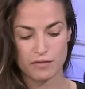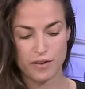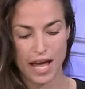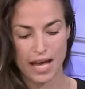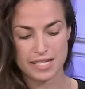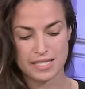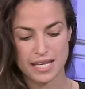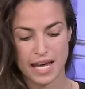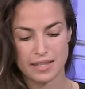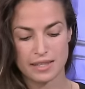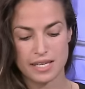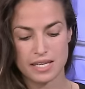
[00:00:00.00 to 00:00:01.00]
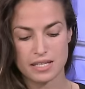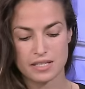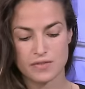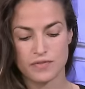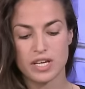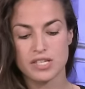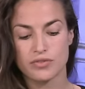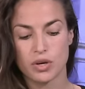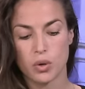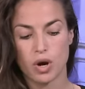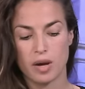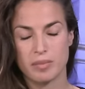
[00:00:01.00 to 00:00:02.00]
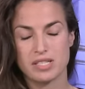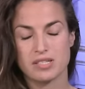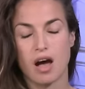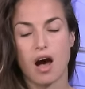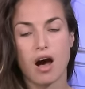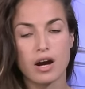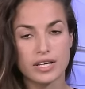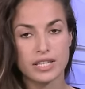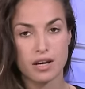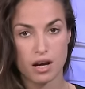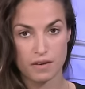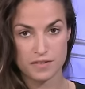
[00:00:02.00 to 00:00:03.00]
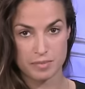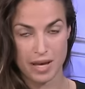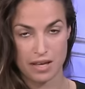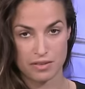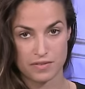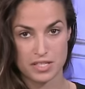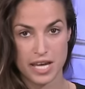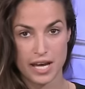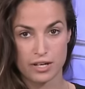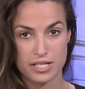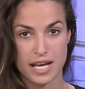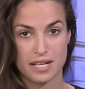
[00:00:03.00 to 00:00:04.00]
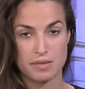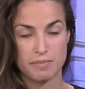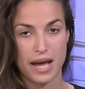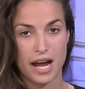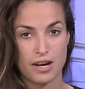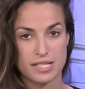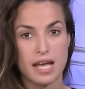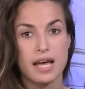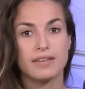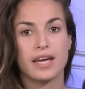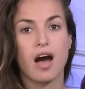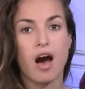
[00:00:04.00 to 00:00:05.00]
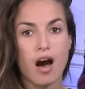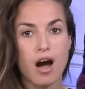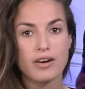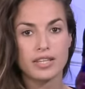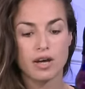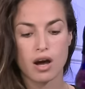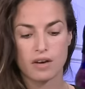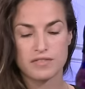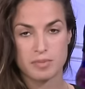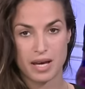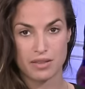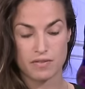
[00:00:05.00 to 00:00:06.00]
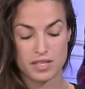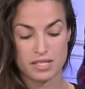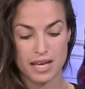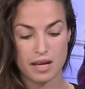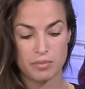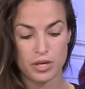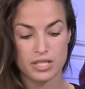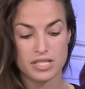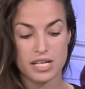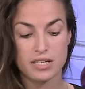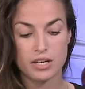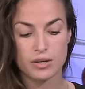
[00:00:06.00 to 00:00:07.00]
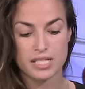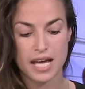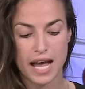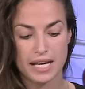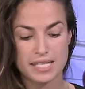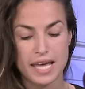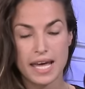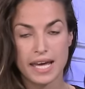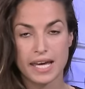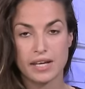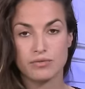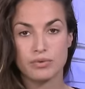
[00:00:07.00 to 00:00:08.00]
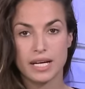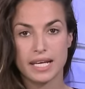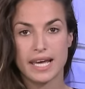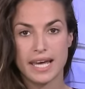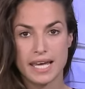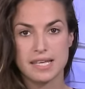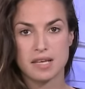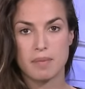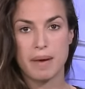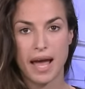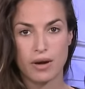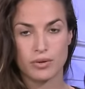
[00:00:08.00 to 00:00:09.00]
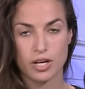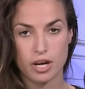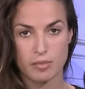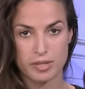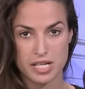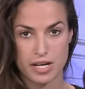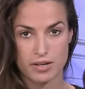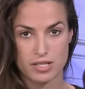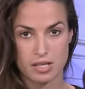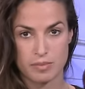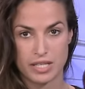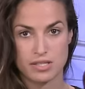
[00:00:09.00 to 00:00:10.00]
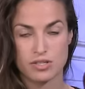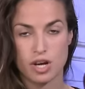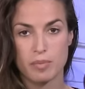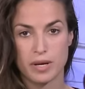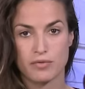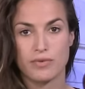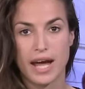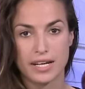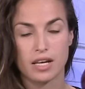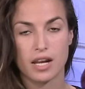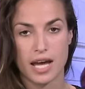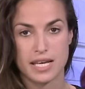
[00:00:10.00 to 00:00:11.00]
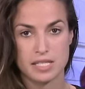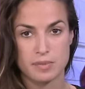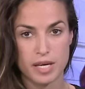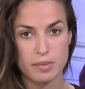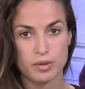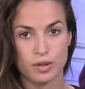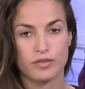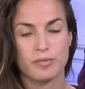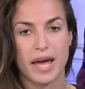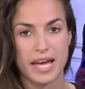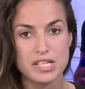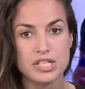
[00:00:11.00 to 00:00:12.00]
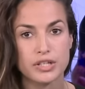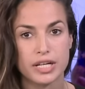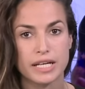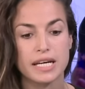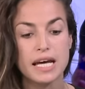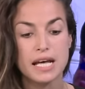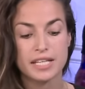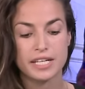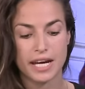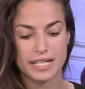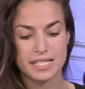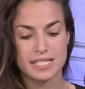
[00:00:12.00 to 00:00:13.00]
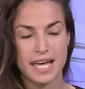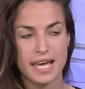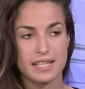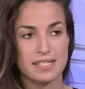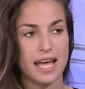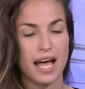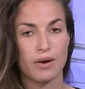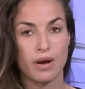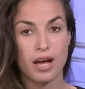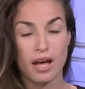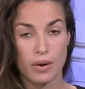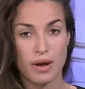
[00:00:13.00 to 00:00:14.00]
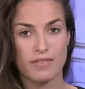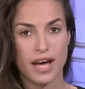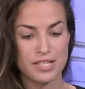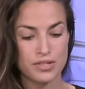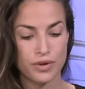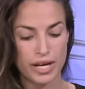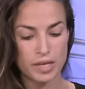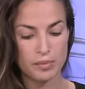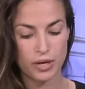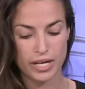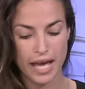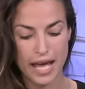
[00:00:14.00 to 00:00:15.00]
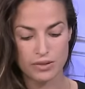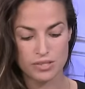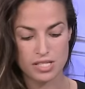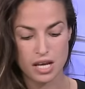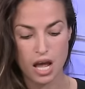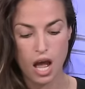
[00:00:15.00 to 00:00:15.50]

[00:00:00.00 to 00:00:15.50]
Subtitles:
fact that these visa requirements are in the aftermath of the terror attacks in Paris. They are in the aftermath of the San Bernardino attacks. It really is about curbing terrorism and stopping radicalized people from entering the United States. However, as you rightly point out,